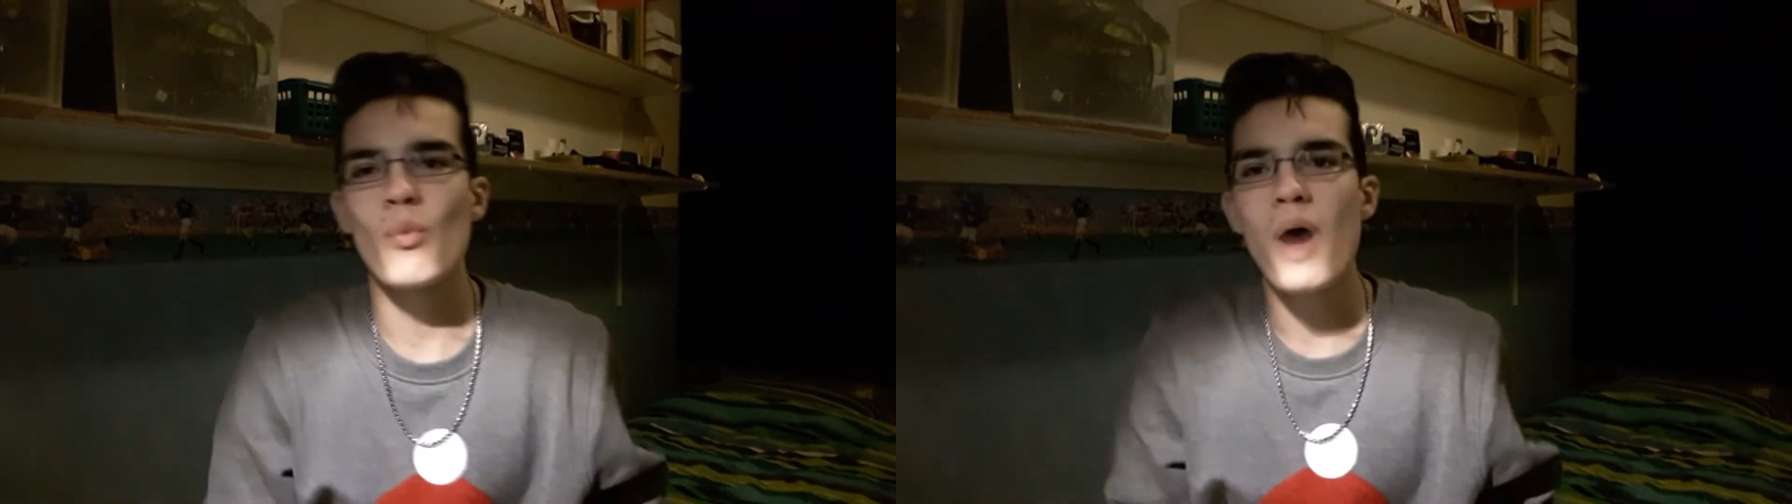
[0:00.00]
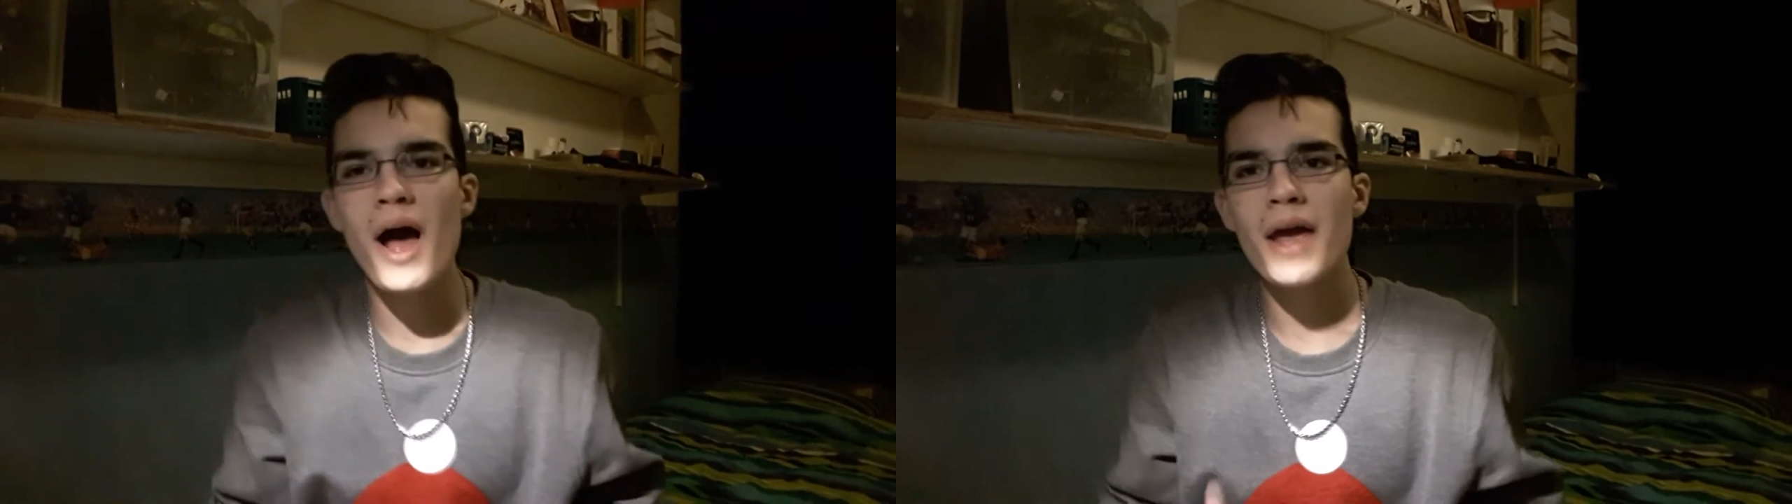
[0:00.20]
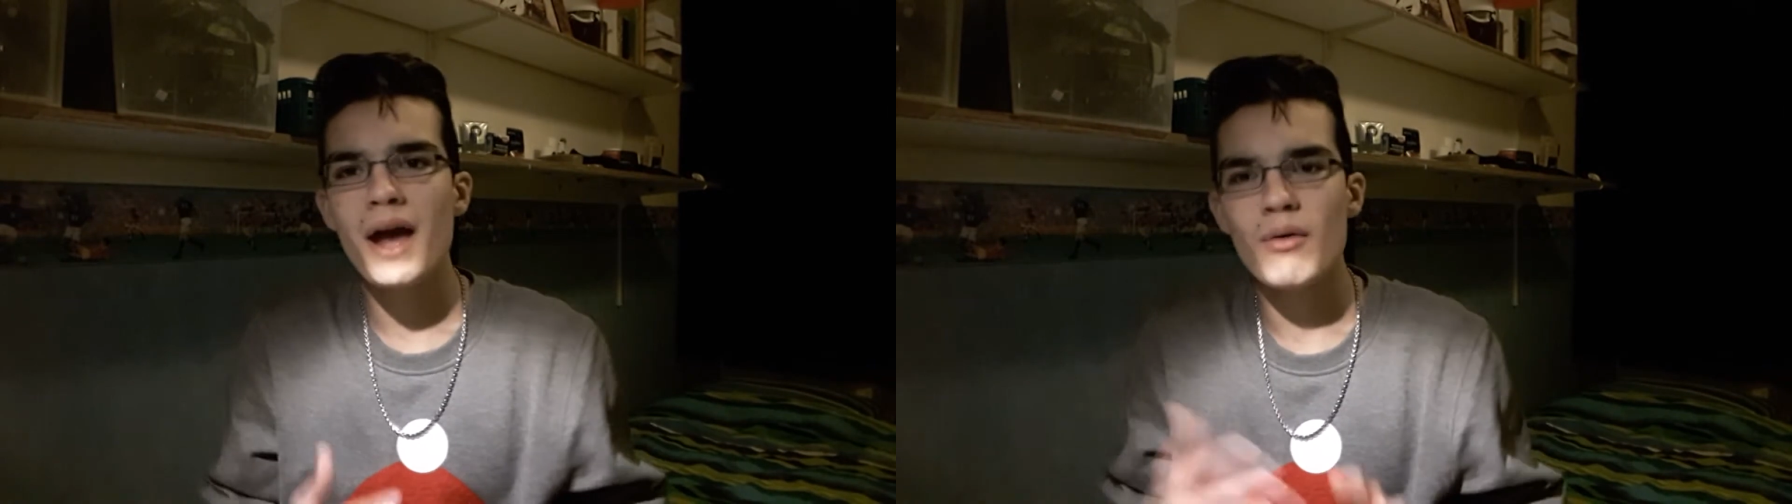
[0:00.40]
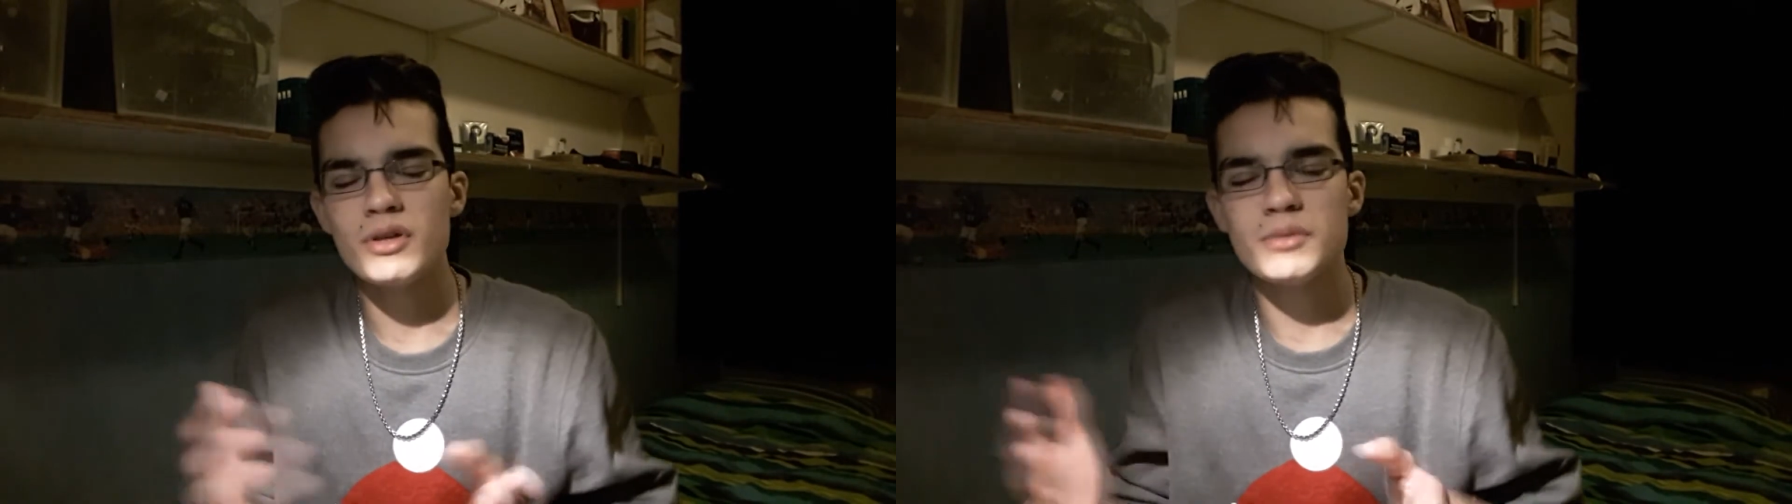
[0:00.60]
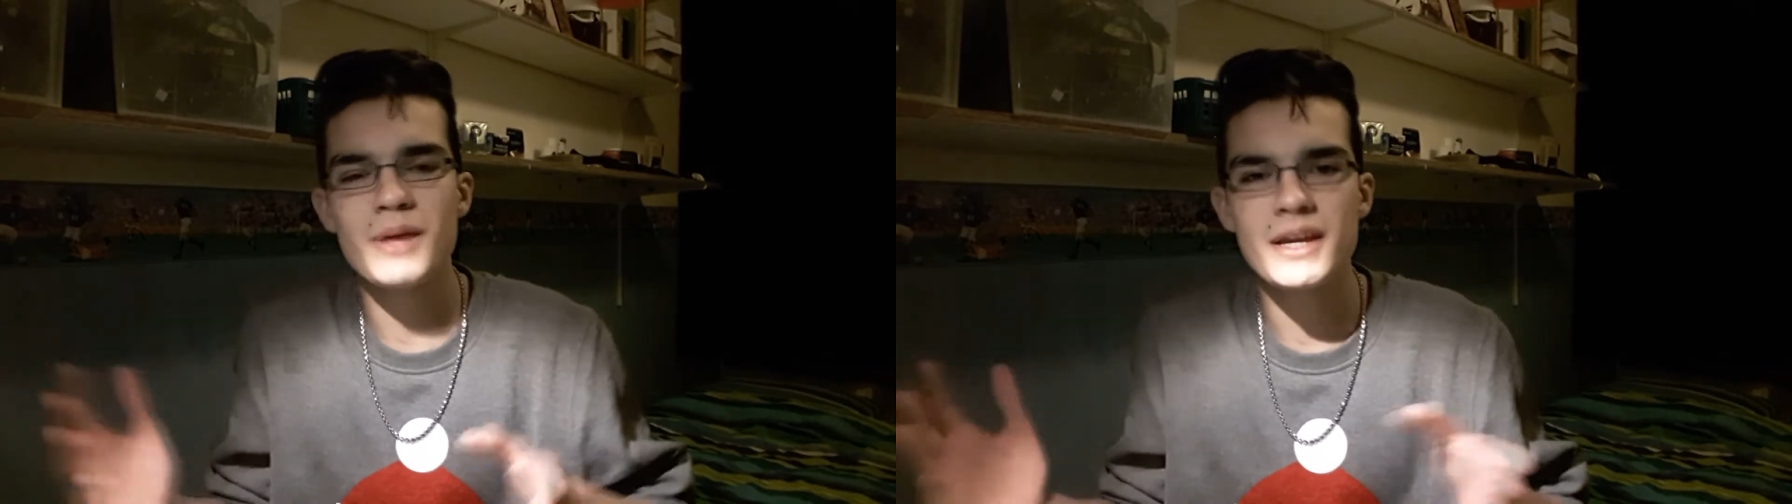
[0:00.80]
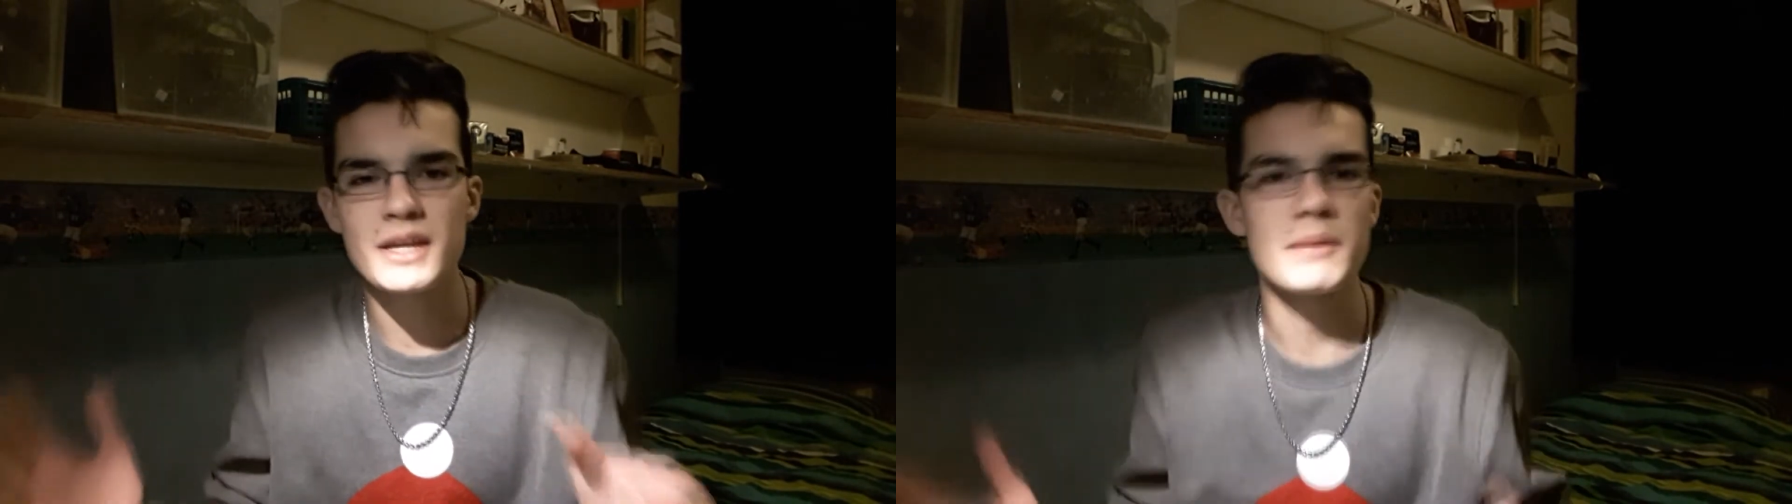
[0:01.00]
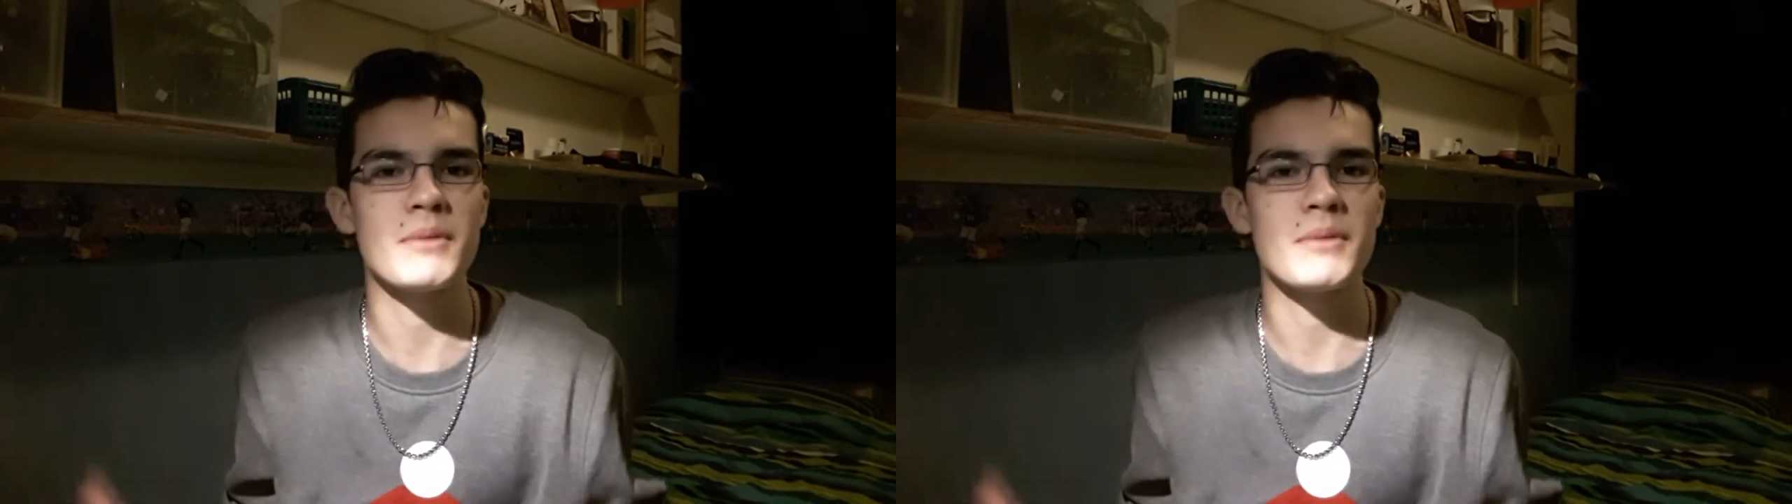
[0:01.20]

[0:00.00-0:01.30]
why I'll explain in